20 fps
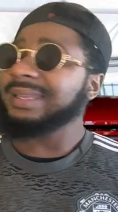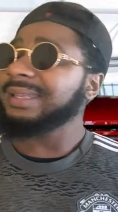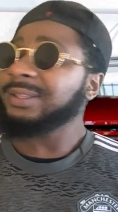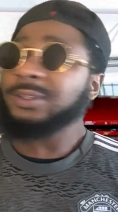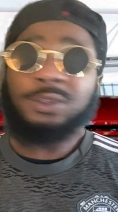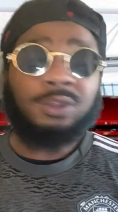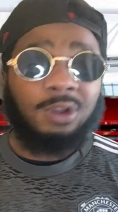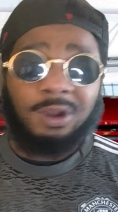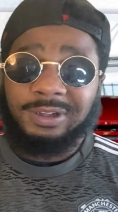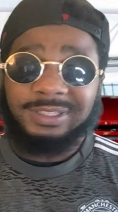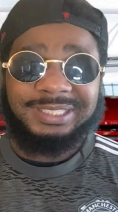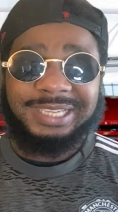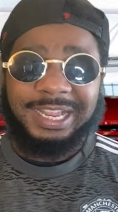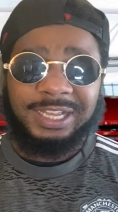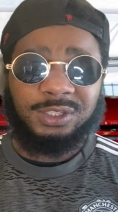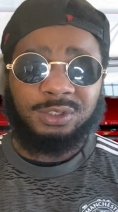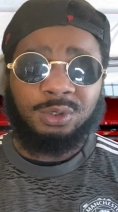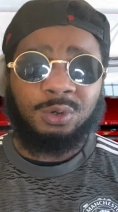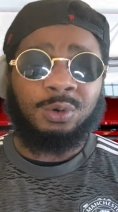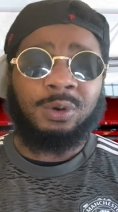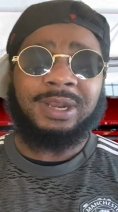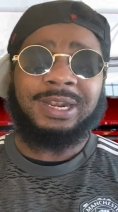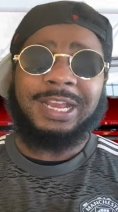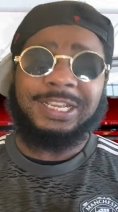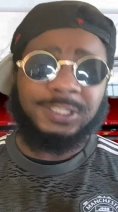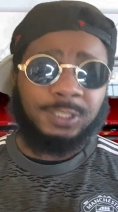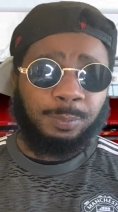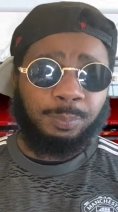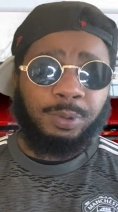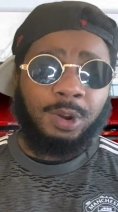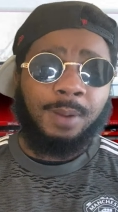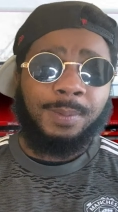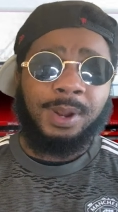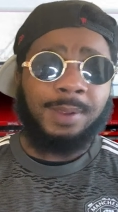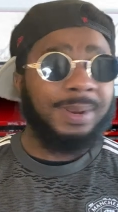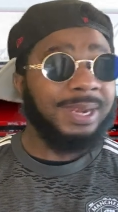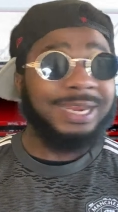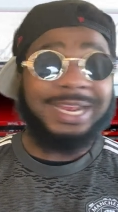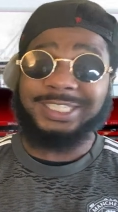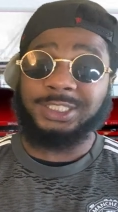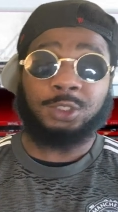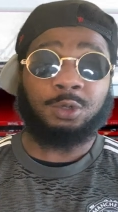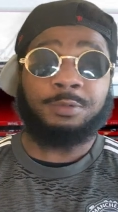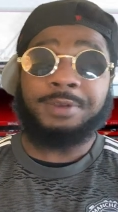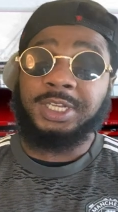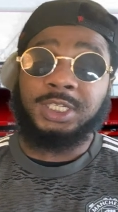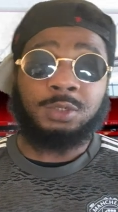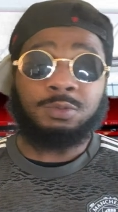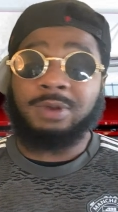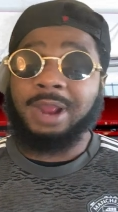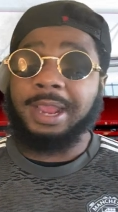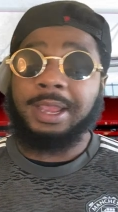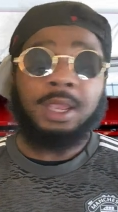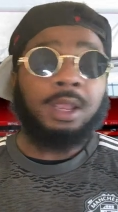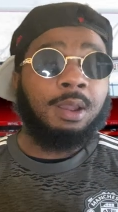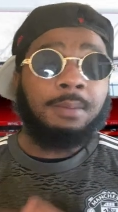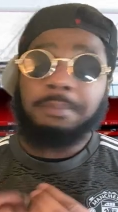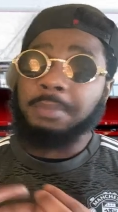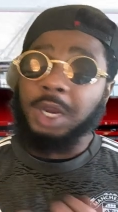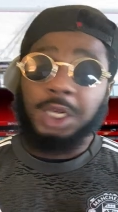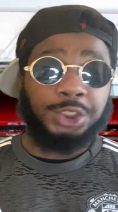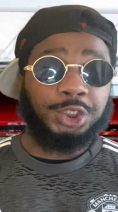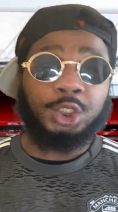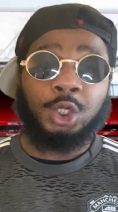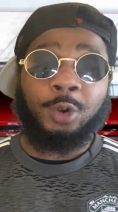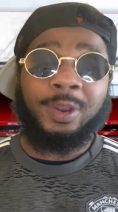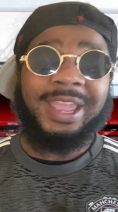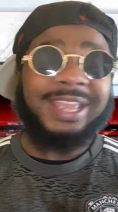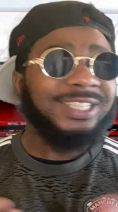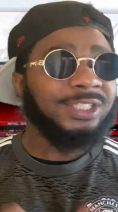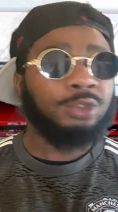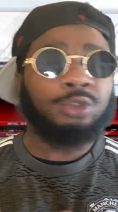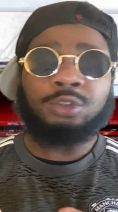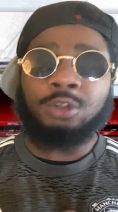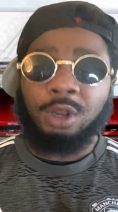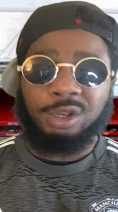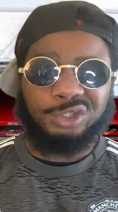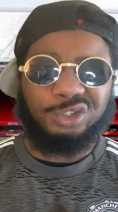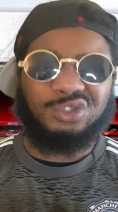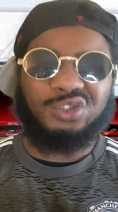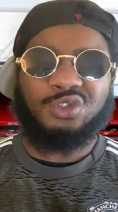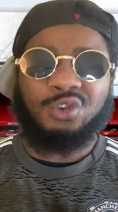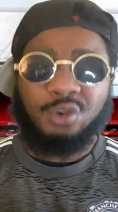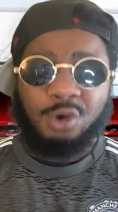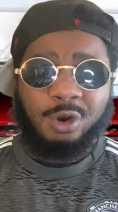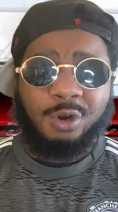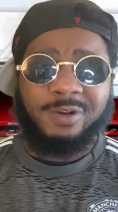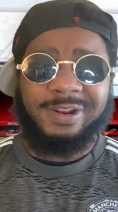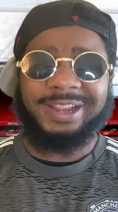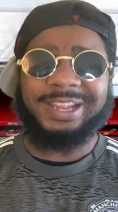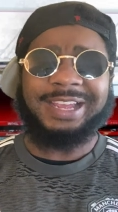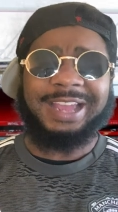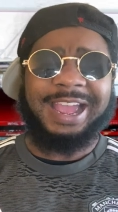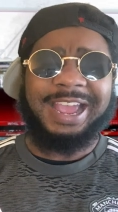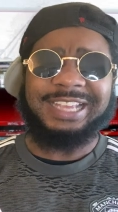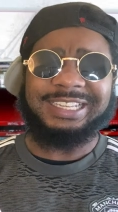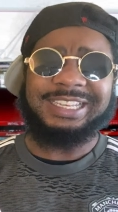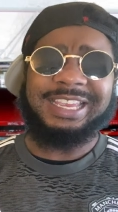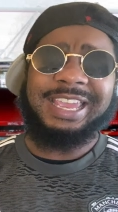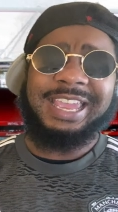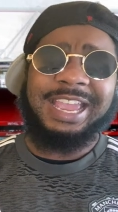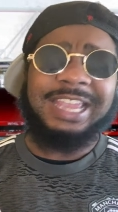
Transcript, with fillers: Not at all. And that's the problem. And that's the reason why Martial is not scoring, guys.